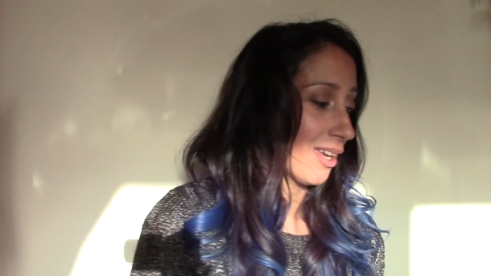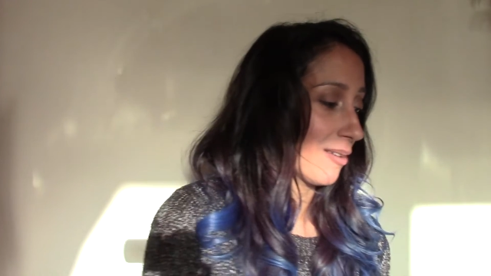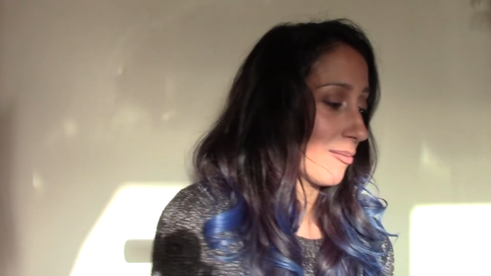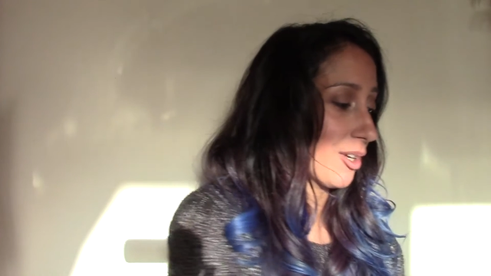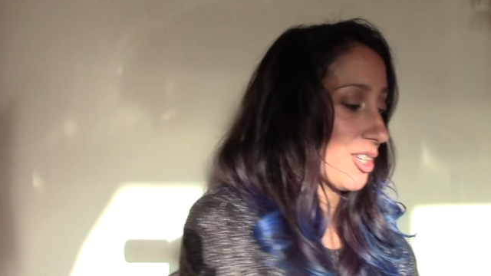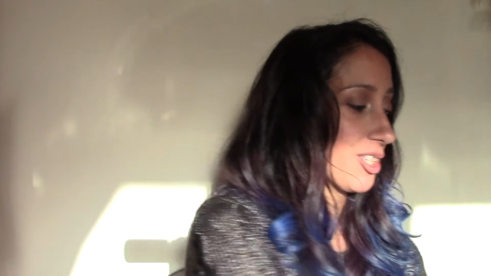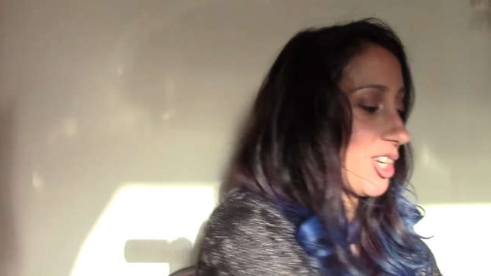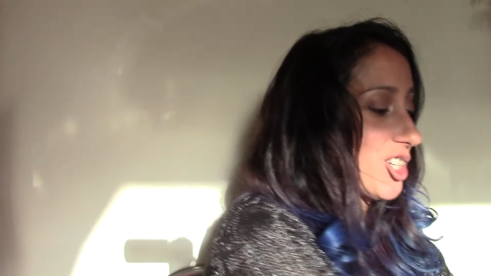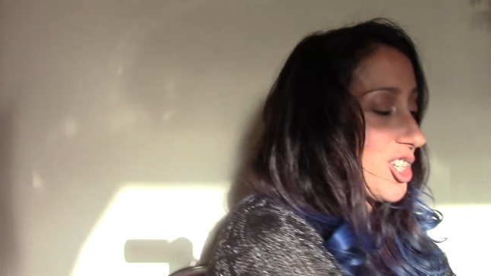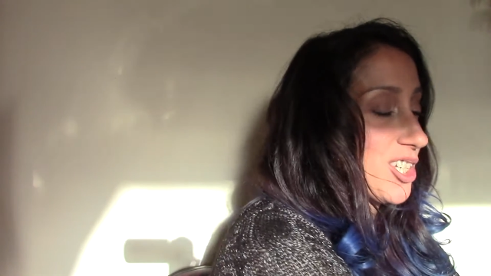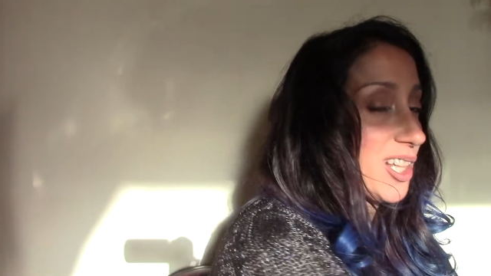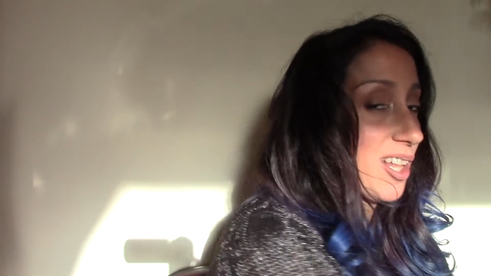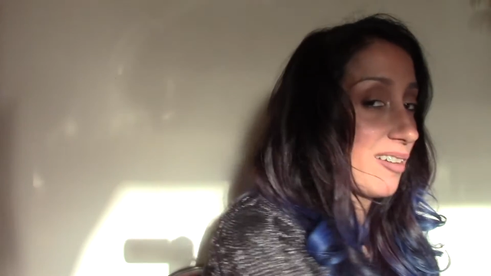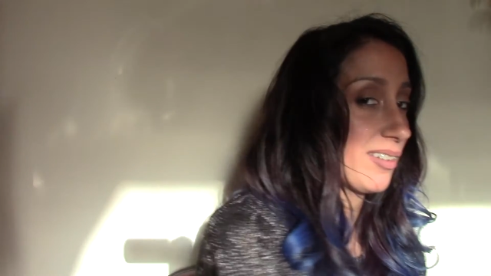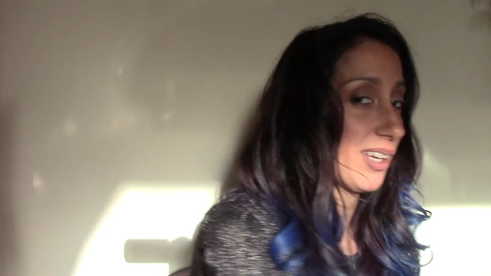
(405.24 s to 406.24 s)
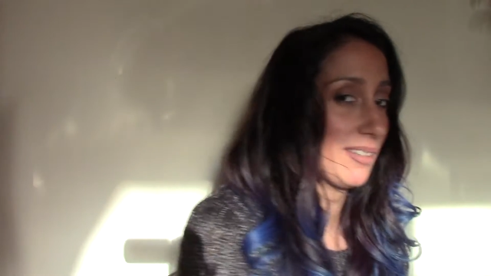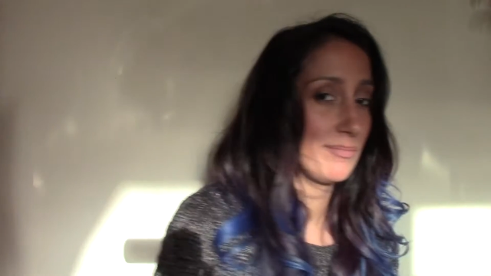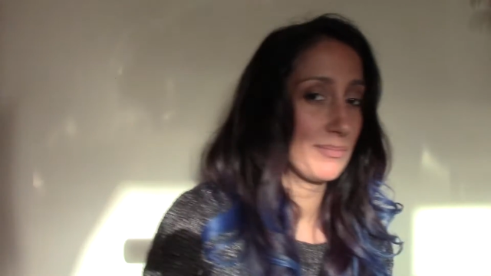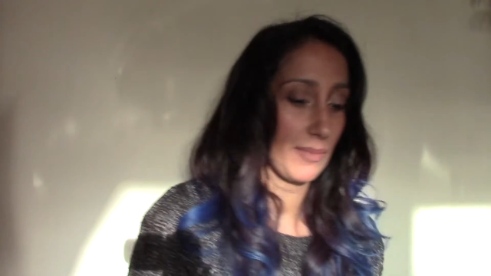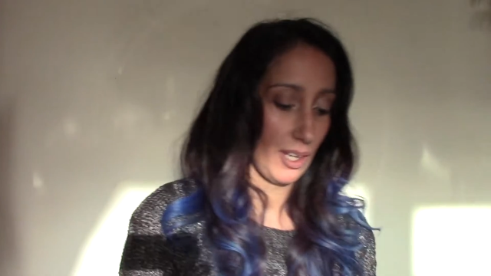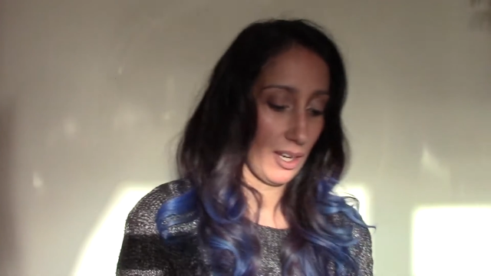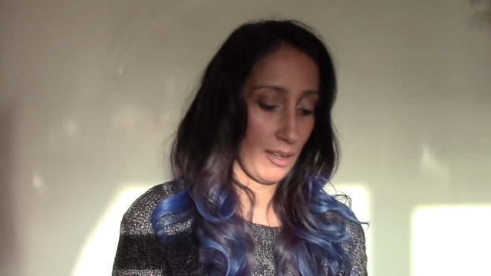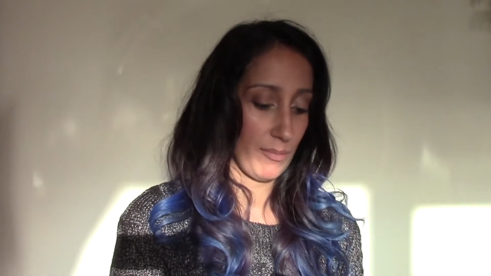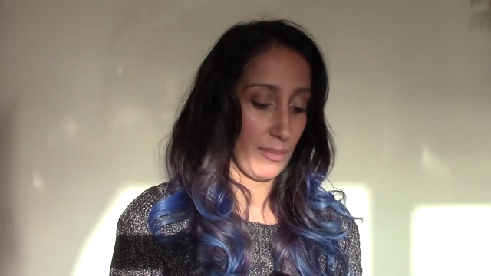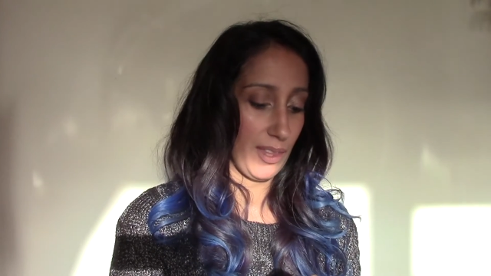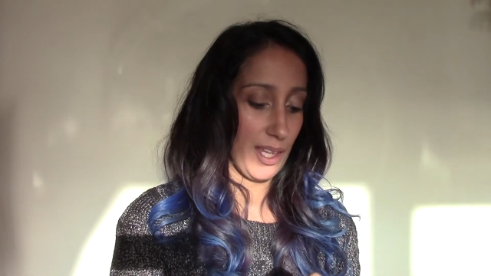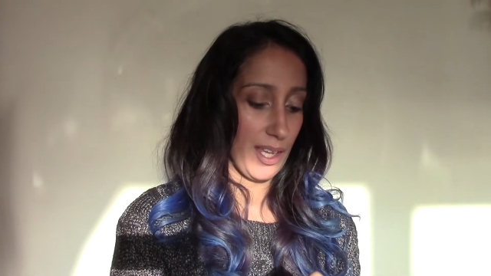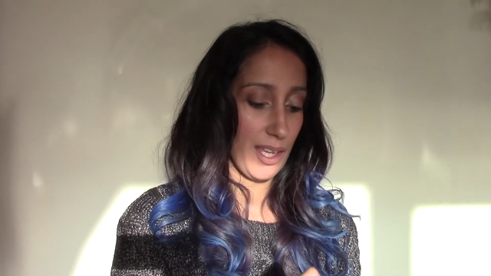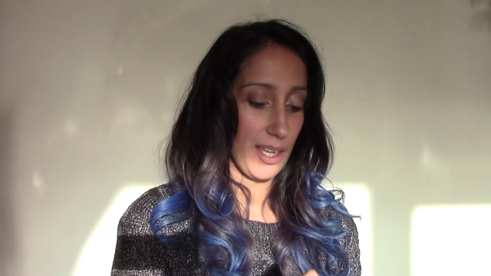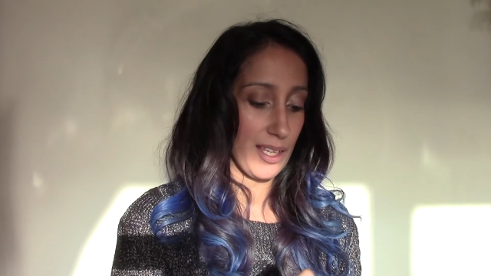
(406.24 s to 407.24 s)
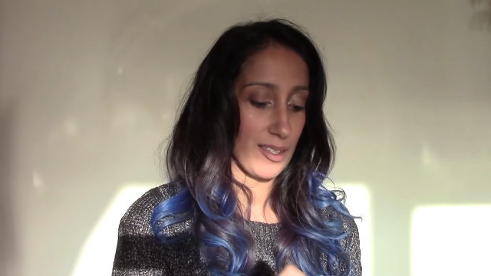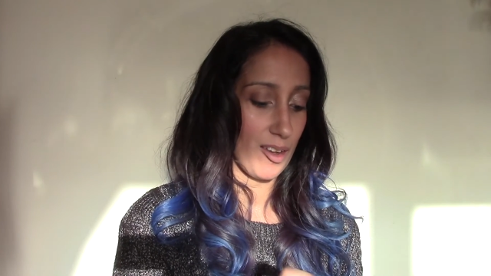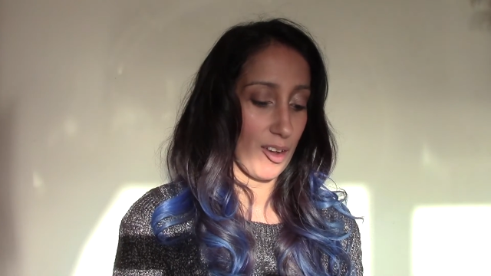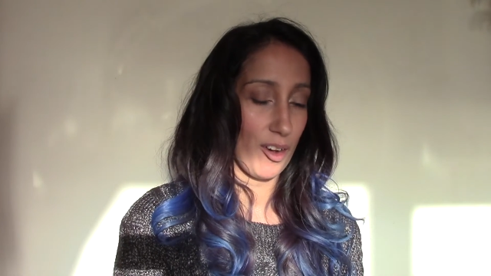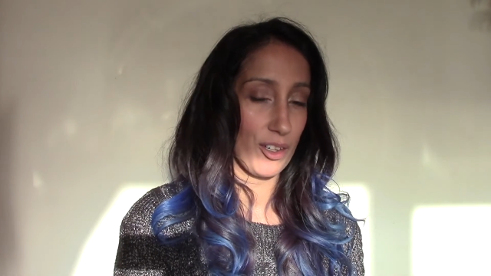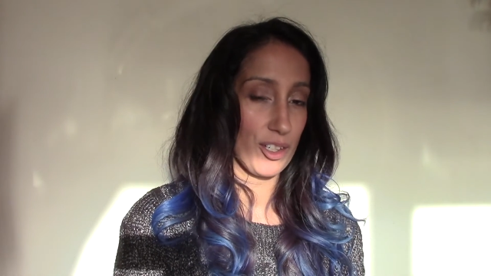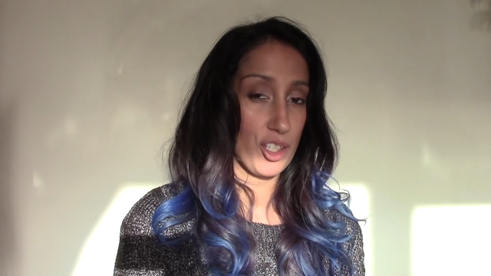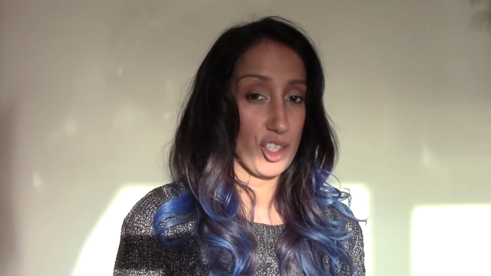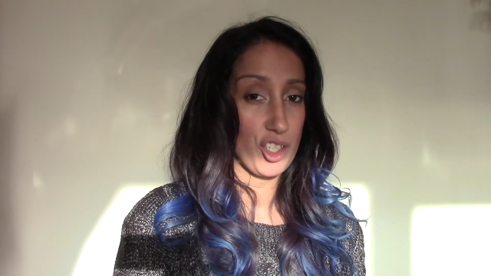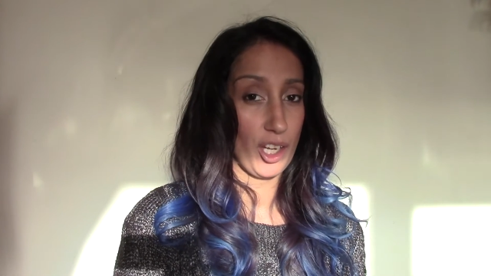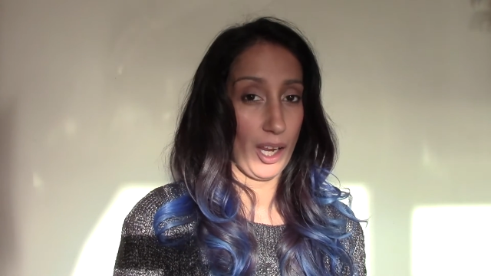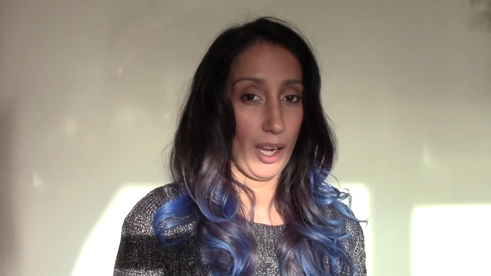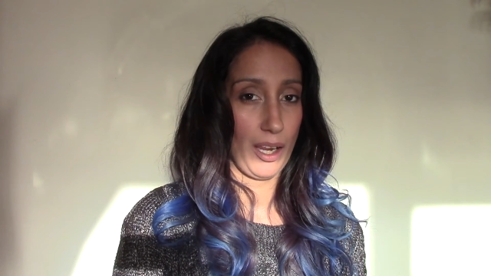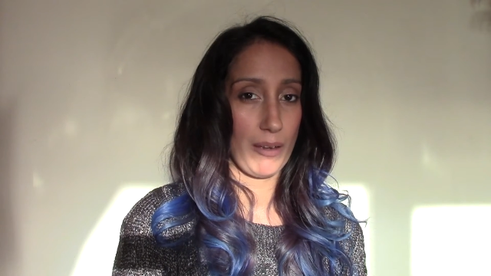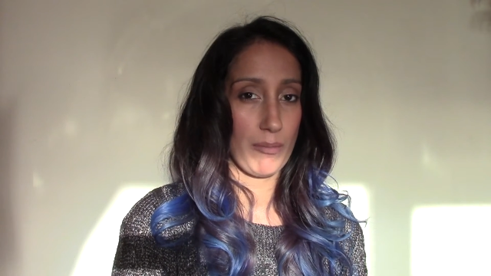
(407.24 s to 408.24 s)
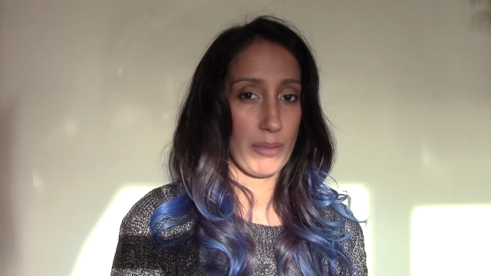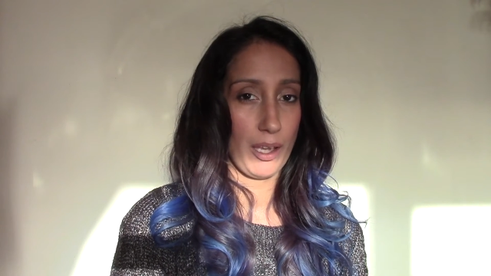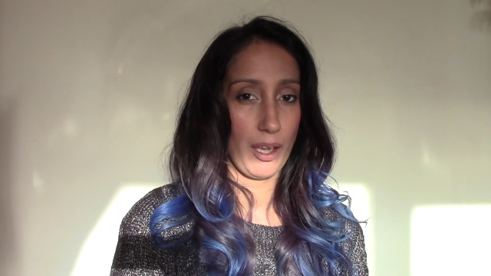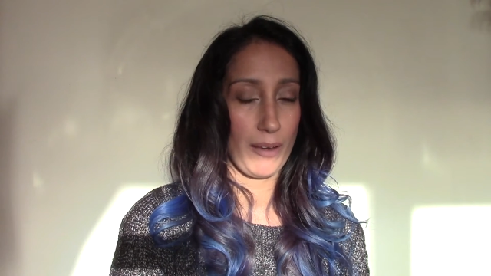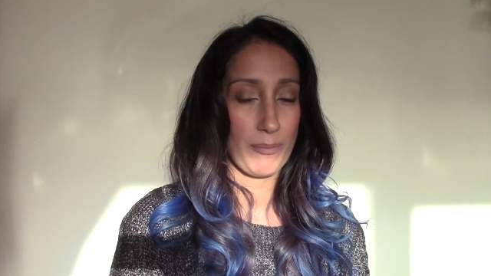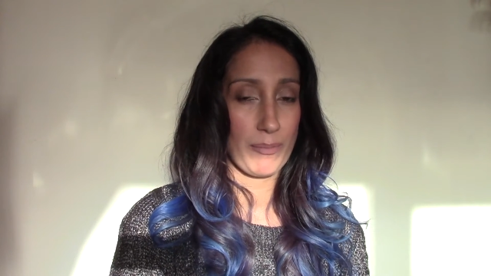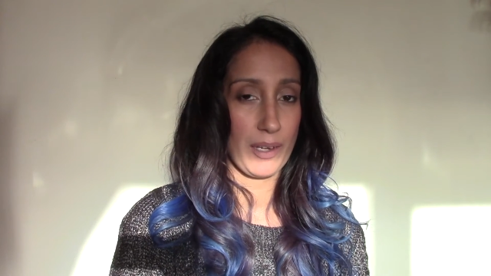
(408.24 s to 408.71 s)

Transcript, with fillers: because I just love it. Um, these aren't cheap, um,